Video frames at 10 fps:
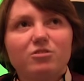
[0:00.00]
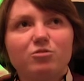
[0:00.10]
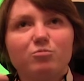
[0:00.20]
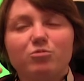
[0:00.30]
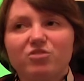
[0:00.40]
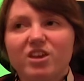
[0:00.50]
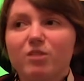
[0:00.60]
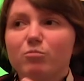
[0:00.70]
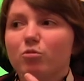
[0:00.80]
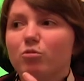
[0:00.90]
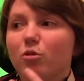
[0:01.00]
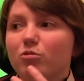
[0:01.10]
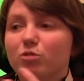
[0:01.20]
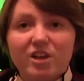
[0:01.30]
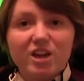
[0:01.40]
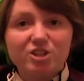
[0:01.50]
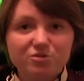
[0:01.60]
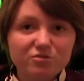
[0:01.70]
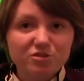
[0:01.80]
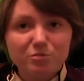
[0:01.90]
you're, you're taking more on
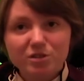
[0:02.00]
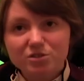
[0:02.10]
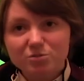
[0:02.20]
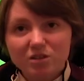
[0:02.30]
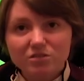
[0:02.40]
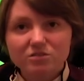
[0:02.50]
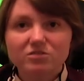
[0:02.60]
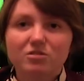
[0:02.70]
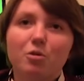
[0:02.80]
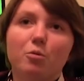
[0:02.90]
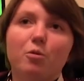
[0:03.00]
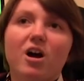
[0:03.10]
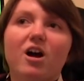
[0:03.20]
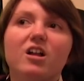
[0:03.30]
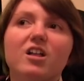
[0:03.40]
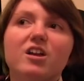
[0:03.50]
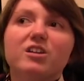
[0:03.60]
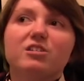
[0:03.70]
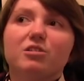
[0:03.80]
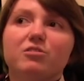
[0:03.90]
location filming as well. So uh,
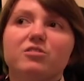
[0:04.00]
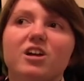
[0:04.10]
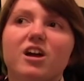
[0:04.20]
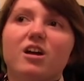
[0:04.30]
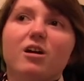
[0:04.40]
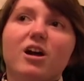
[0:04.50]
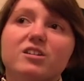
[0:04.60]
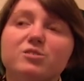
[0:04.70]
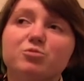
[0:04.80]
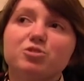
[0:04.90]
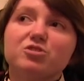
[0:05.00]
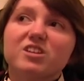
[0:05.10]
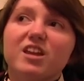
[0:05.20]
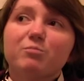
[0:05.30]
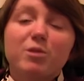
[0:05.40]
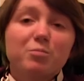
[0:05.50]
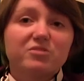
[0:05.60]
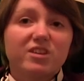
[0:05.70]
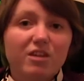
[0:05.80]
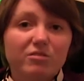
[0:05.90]
you know, uh, and as a producer, getting people
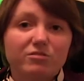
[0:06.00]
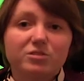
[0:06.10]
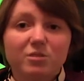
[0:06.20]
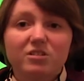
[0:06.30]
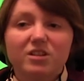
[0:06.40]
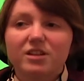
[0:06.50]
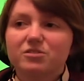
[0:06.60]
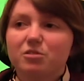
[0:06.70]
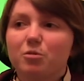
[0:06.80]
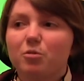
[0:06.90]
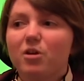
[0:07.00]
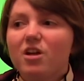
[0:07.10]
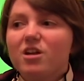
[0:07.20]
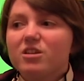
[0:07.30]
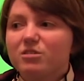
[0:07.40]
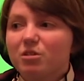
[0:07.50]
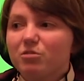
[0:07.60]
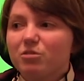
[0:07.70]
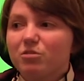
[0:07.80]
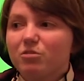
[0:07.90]
together as well. Like so, you know,
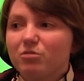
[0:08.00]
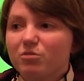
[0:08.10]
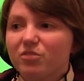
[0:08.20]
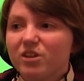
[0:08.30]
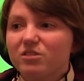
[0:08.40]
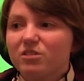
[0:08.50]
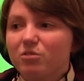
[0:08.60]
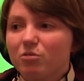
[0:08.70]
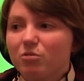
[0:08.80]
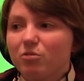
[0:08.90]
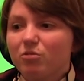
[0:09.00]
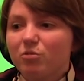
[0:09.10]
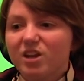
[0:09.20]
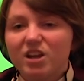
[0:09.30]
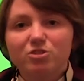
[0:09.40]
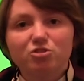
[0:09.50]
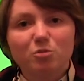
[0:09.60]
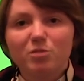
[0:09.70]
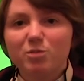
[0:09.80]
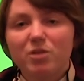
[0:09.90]
you the fact that you're you're getting
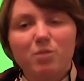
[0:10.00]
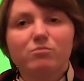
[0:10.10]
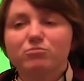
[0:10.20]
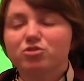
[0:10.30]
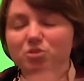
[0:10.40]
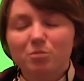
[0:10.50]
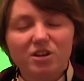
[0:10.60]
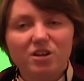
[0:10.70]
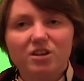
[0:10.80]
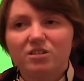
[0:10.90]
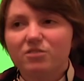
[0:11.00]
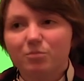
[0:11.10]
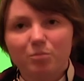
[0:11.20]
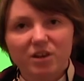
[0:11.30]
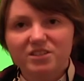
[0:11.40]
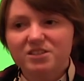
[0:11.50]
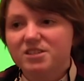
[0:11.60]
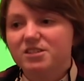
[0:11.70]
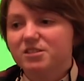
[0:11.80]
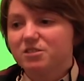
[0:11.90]
so many people from so many different
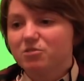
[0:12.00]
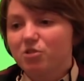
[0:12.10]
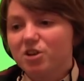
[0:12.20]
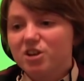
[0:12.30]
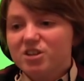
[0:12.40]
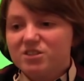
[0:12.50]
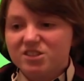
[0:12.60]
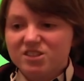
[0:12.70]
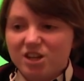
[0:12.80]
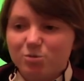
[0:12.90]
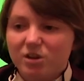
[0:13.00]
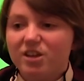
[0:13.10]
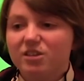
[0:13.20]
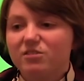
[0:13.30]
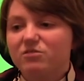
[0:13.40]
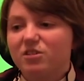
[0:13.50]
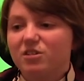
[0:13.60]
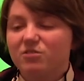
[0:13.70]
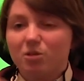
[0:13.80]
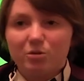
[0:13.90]
places, and you're the scheduling and
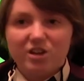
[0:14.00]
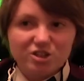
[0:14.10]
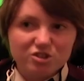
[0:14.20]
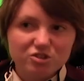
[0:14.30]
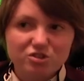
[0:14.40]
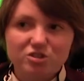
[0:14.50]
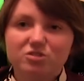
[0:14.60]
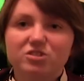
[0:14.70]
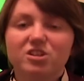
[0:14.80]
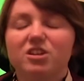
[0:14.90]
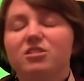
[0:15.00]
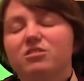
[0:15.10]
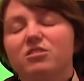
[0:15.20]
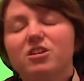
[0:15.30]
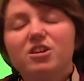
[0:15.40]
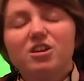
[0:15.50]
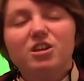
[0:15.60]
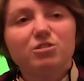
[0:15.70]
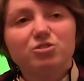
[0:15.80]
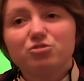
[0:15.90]
the the locations you're using, and
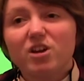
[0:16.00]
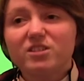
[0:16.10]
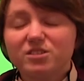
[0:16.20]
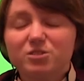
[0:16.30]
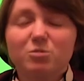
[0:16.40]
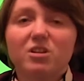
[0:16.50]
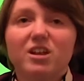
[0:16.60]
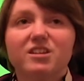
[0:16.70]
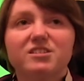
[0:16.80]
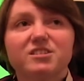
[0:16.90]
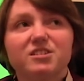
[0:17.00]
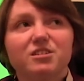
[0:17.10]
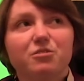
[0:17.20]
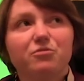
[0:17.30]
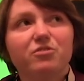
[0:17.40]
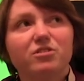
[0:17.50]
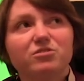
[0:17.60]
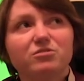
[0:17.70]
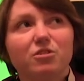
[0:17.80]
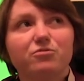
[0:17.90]
you know, as you're writing as well. Like I said, you know,
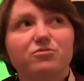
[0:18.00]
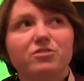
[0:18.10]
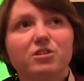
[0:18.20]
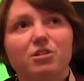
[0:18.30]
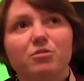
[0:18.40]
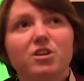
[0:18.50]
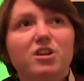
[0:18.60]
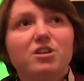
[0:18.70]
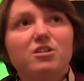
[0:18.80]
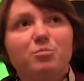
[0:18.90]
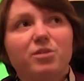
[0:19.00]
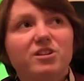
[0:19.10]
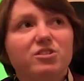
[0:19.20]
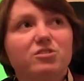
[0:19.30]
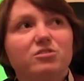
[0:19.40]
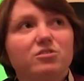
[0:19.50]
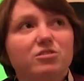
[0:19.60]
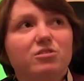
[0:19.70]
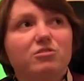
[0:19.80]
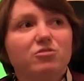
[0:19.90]
first off, you know, play to you,
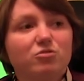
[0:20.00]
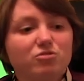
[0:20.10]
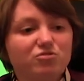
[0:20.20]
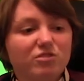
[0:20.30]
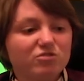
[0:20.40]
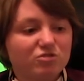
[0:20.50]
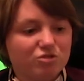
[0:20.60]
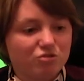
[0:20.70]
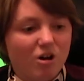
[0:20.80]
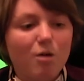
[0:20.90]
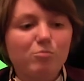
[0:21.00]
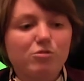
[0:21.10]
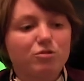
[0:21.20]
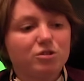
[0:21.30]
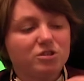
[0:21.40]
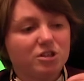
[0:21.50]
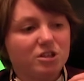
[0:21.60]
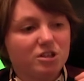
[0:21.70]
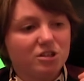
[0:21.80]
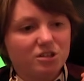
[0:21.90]
you know, your strengths, the drama and
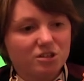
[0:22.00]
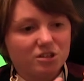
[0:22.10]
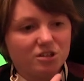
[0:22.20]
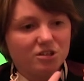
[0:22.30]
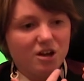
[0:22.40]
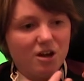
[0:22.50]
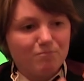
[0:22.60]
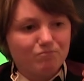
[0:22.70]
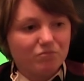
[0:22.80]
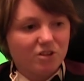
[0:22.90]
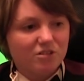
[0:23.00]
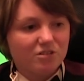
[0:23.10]
the the um,